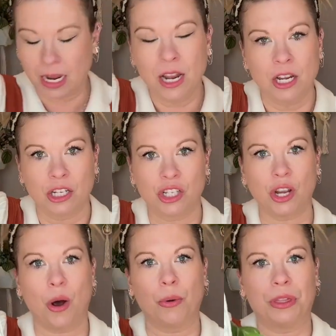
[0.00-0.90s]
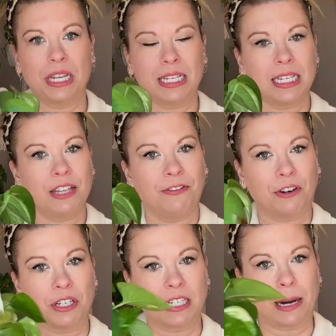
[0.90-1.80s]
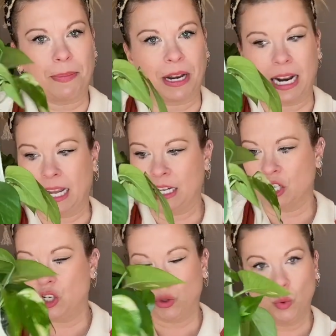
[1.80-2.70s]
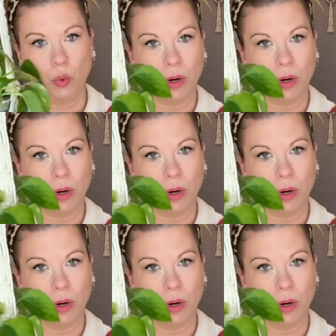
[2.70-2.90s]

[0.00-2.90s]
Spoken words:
So this is the first step that I like to do.